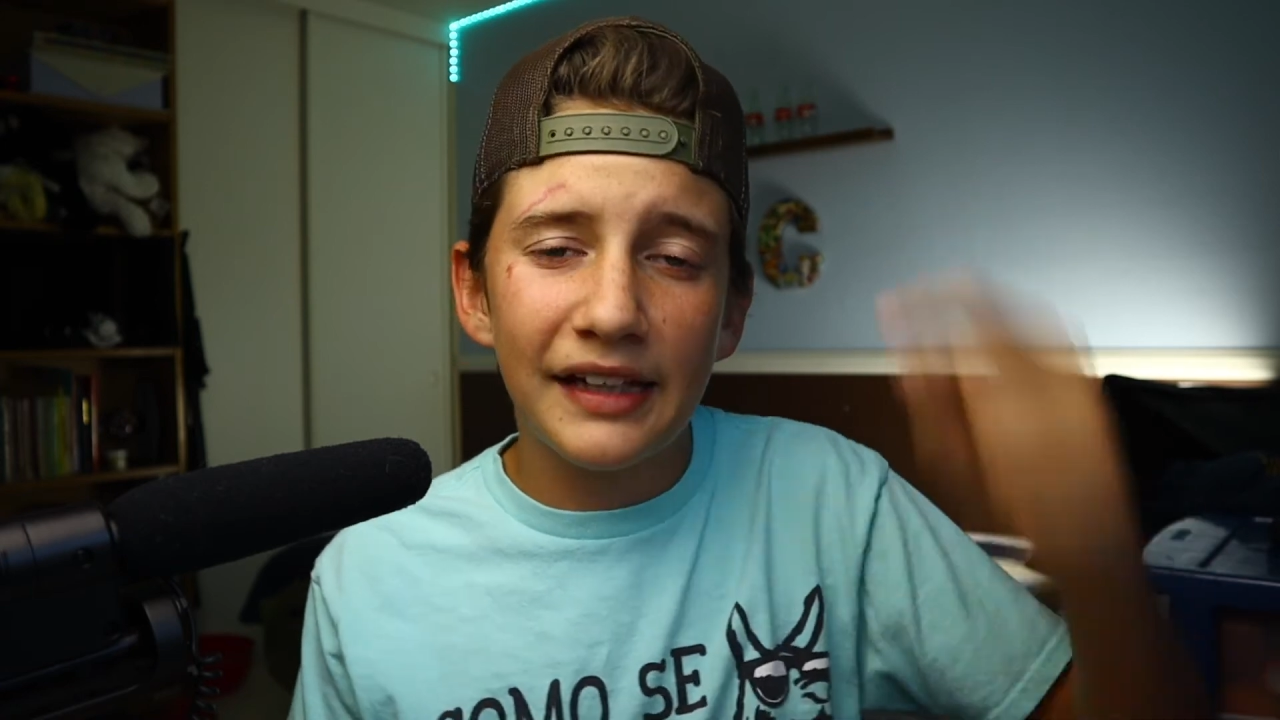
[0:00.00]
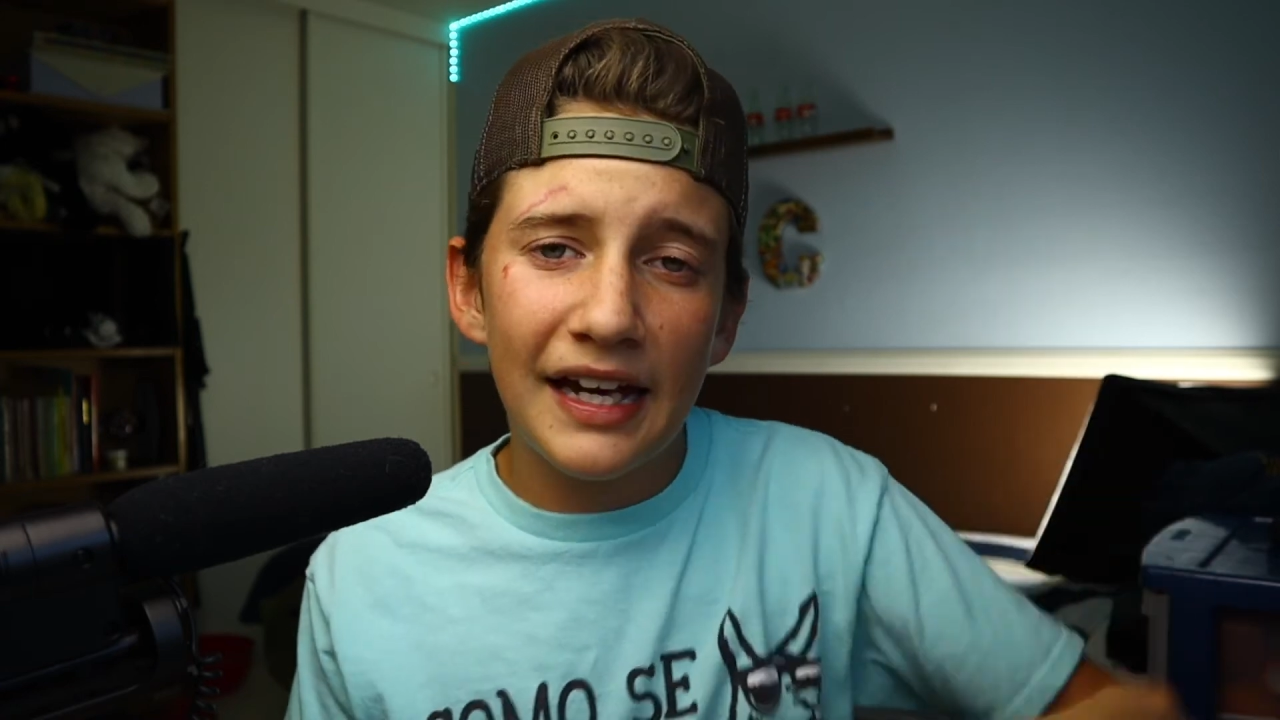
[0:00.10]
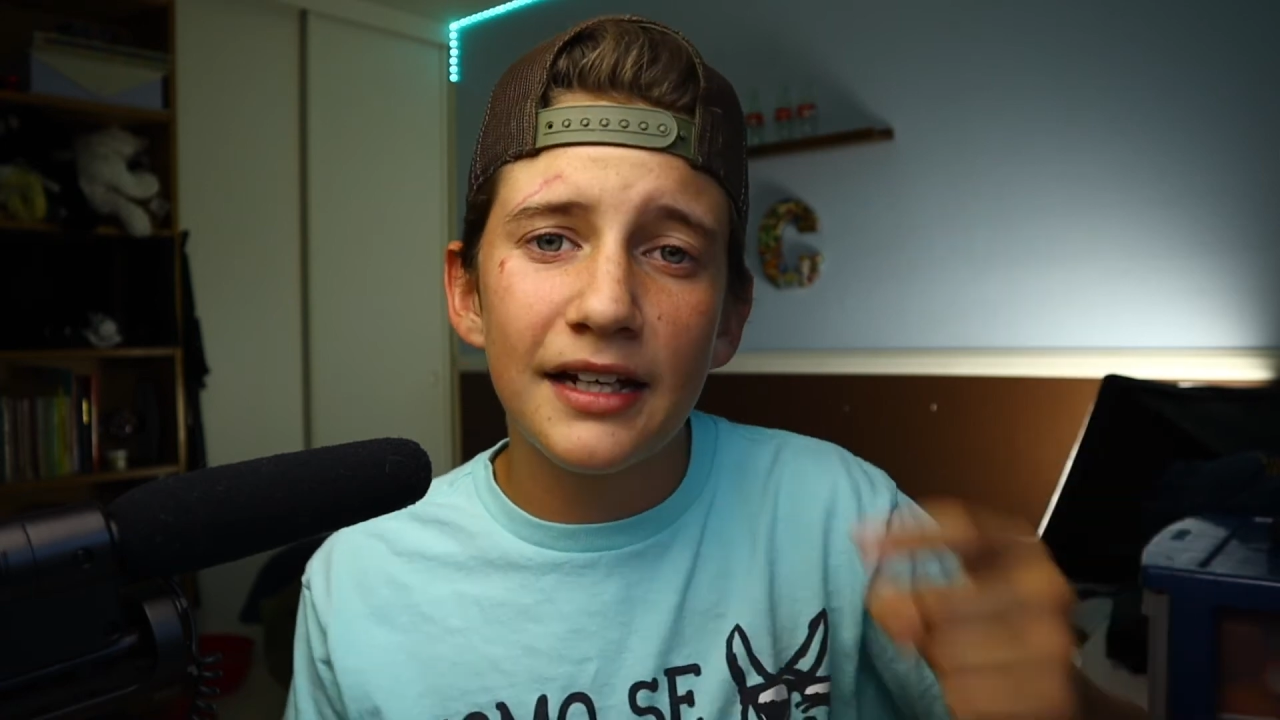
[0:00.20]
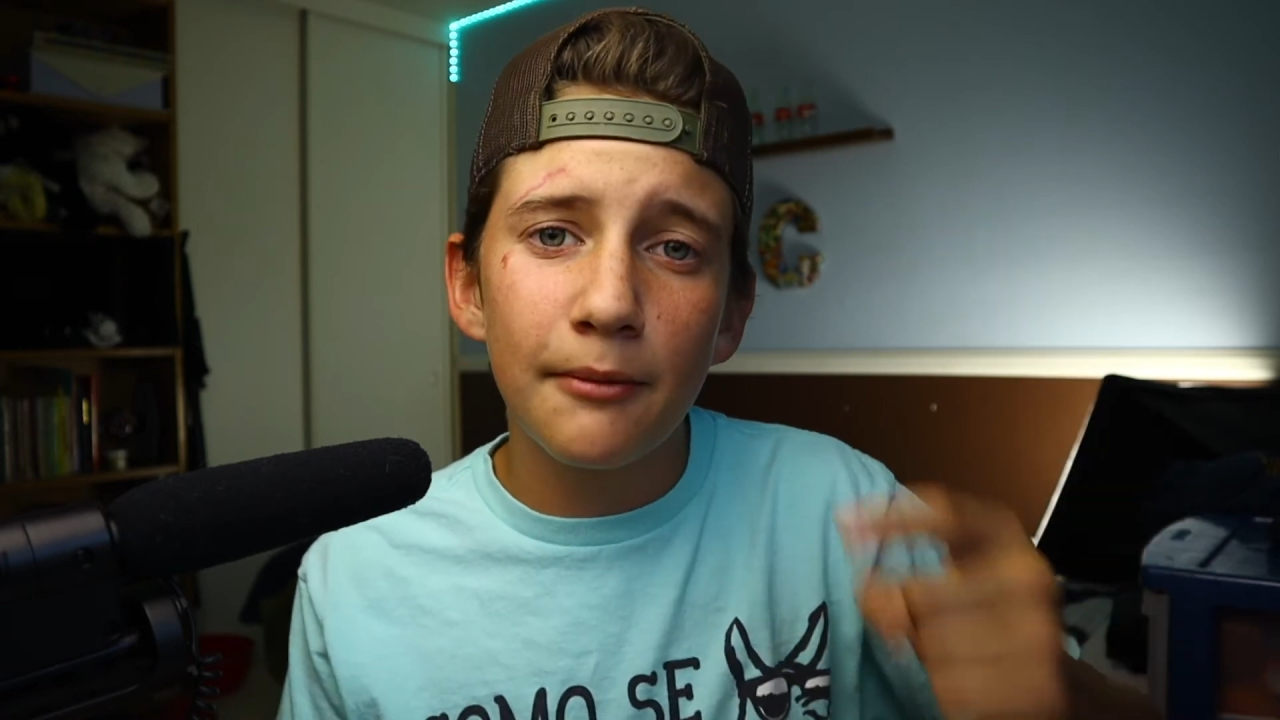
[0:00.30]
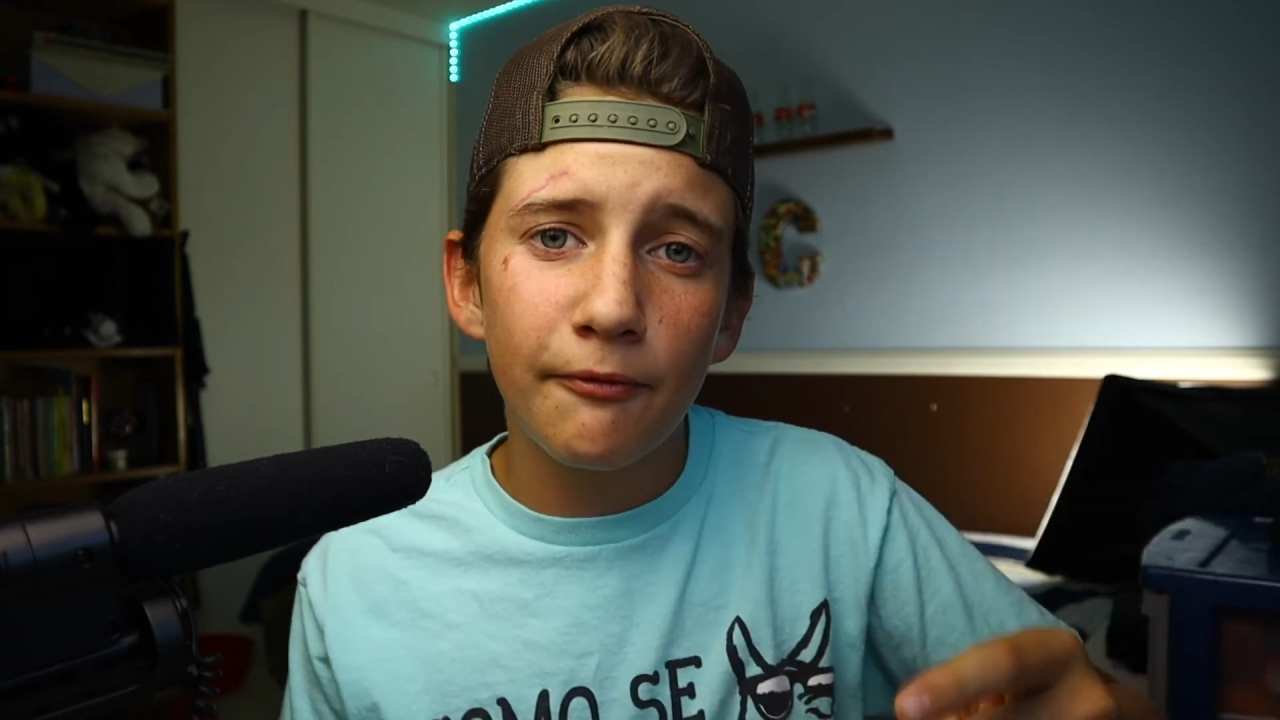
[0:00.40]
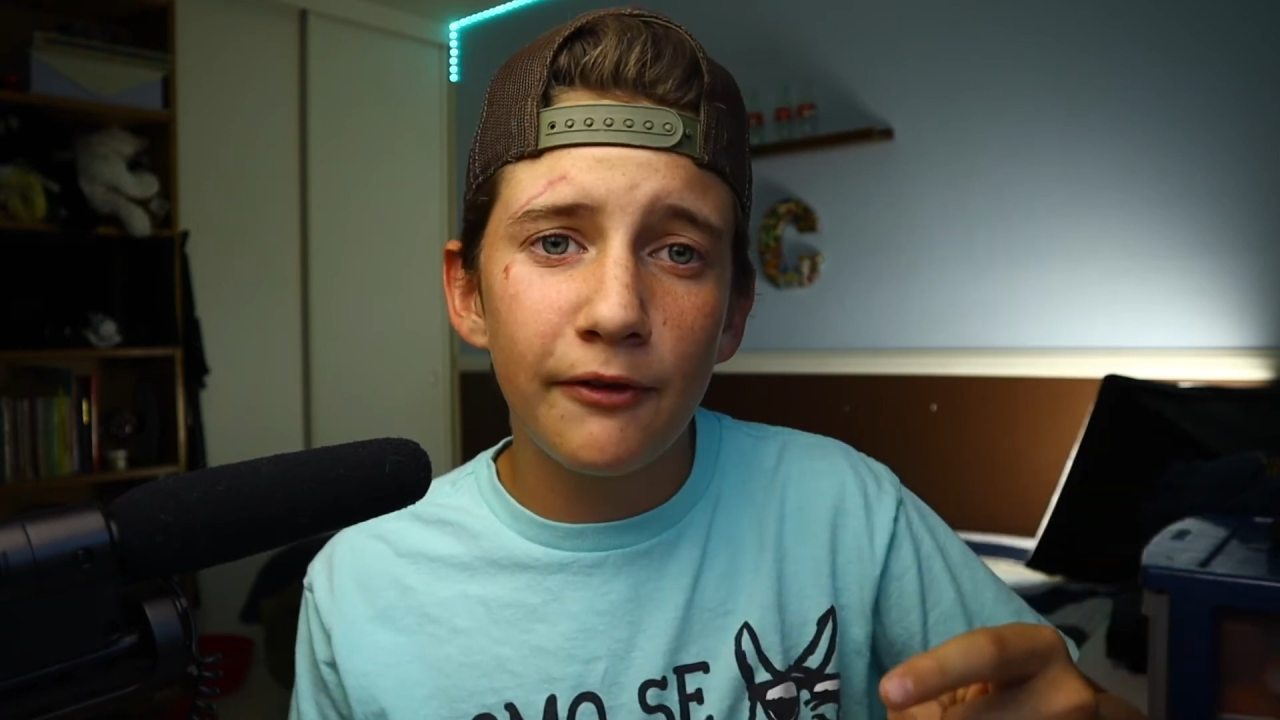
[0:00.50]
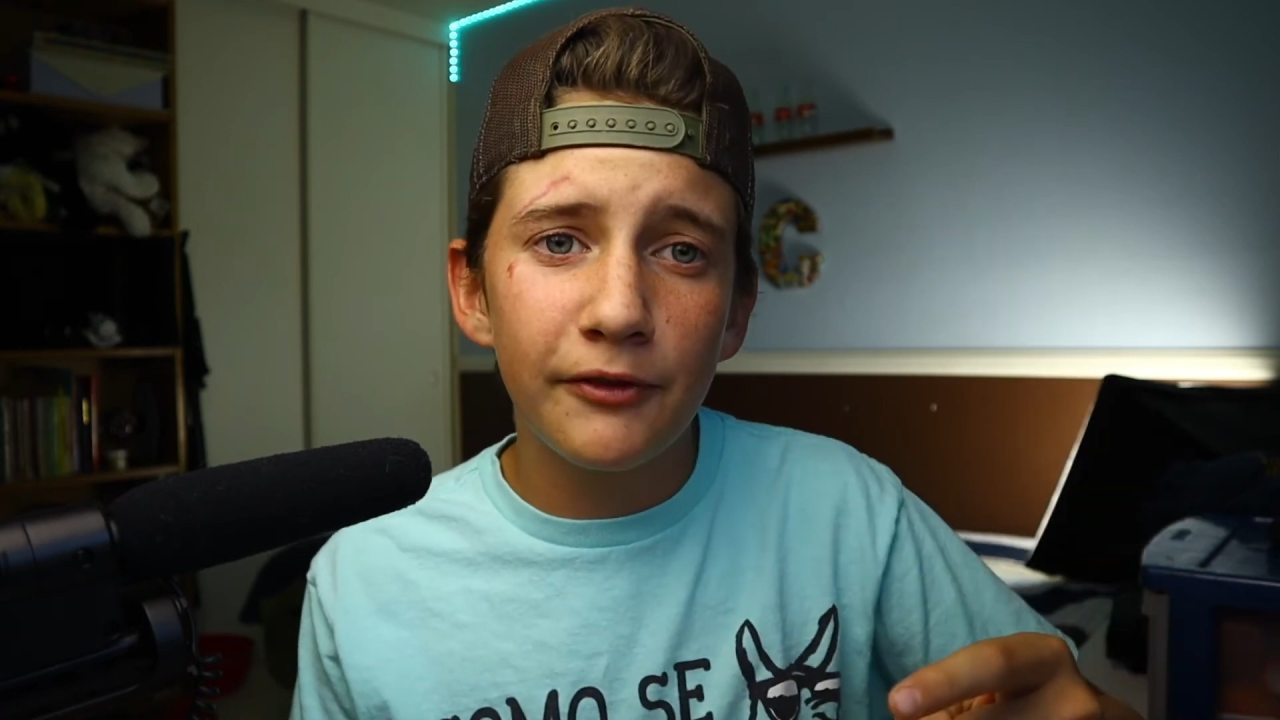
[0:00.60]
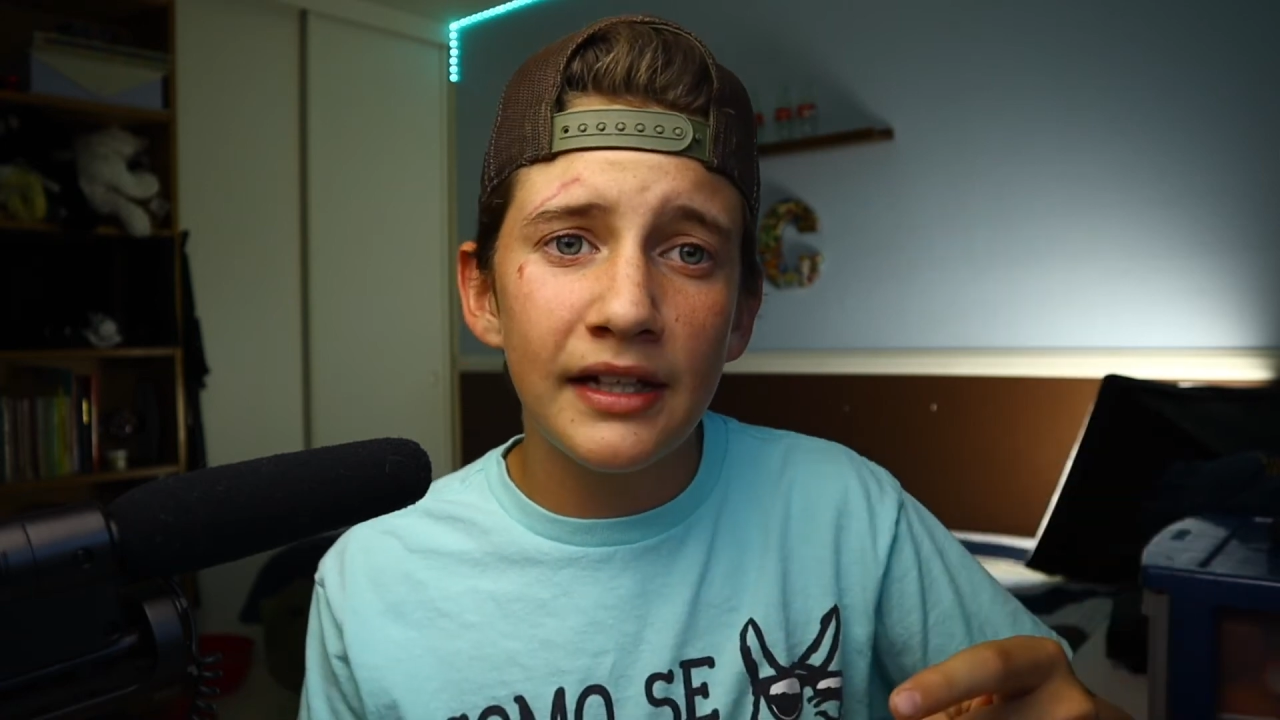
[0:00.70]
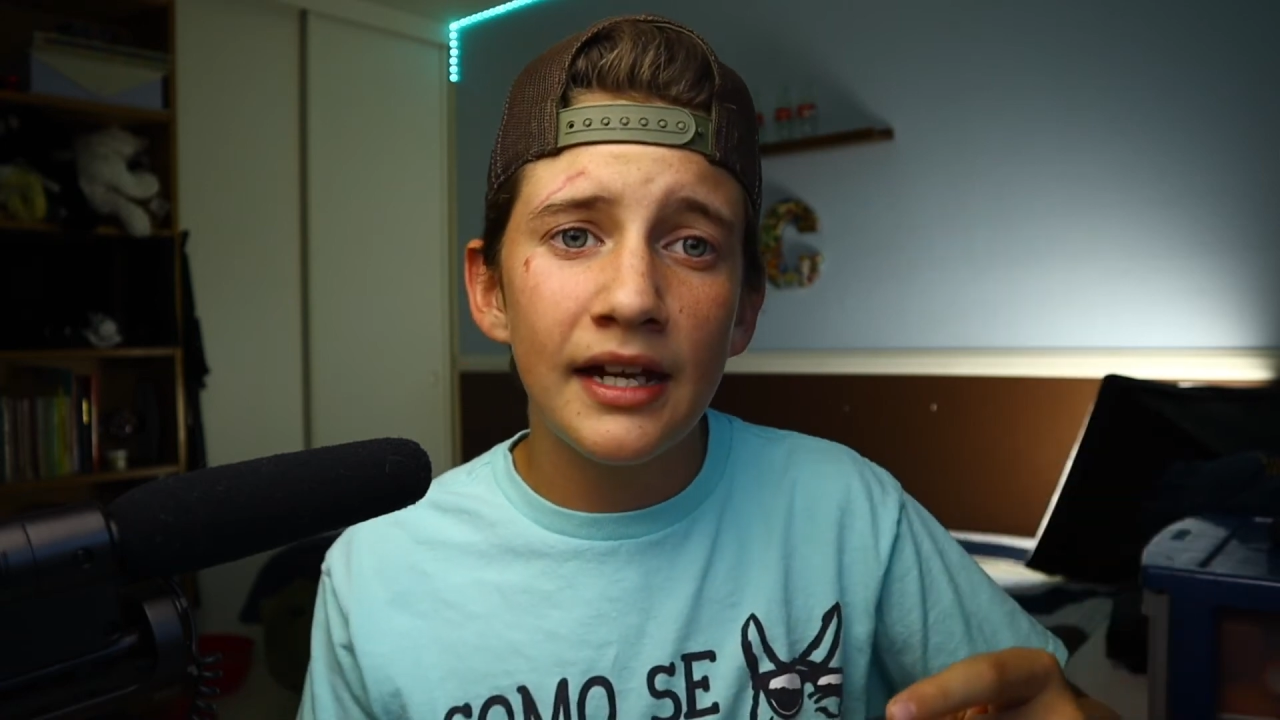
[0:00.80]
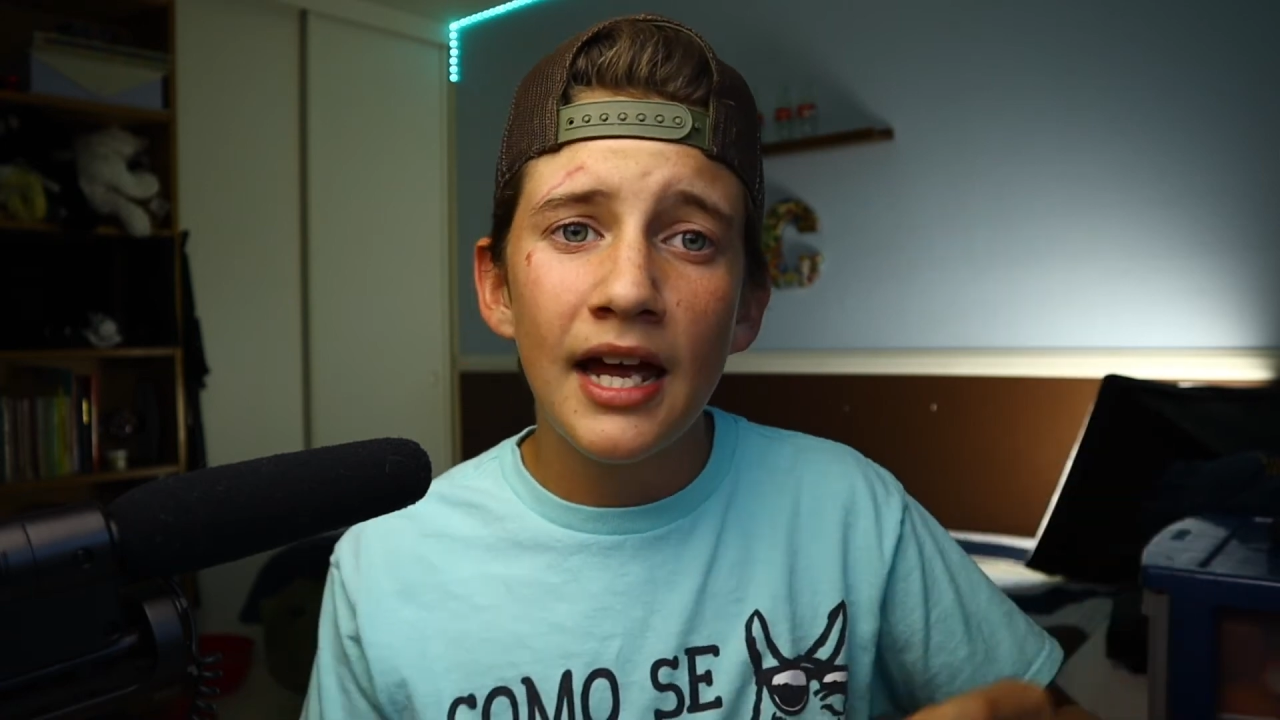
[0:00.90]
Canon
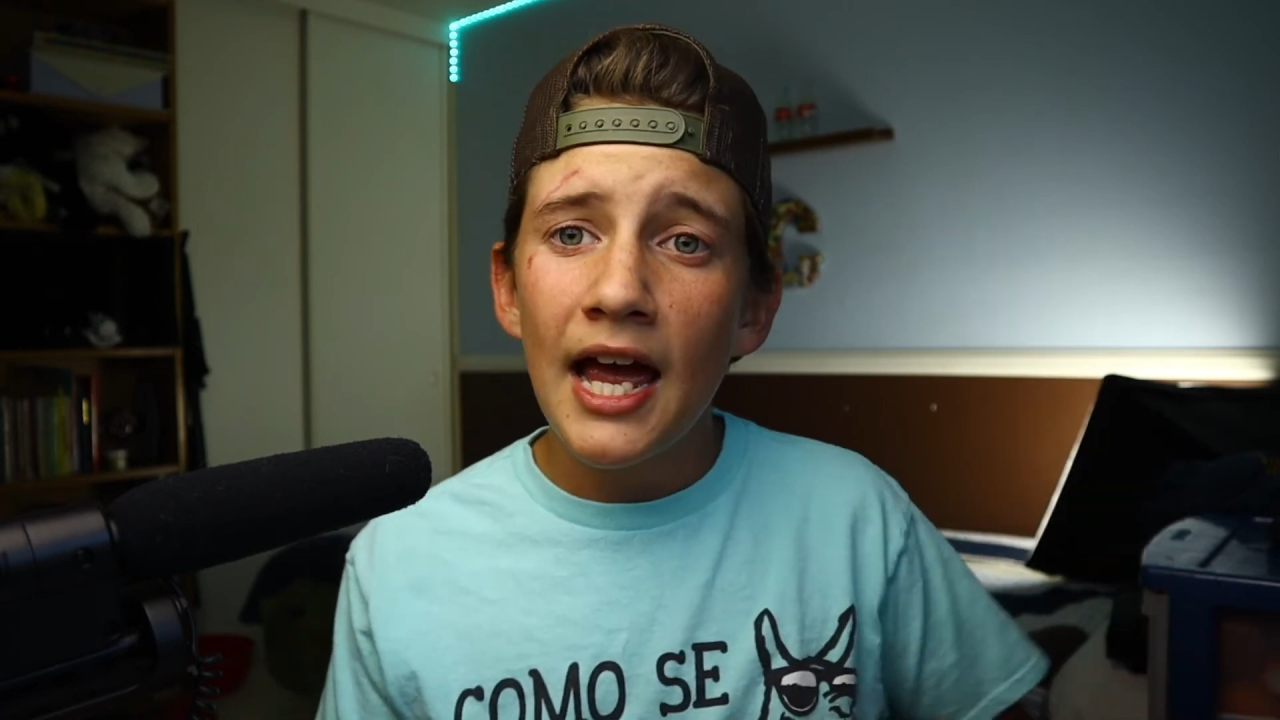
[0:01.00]
M50,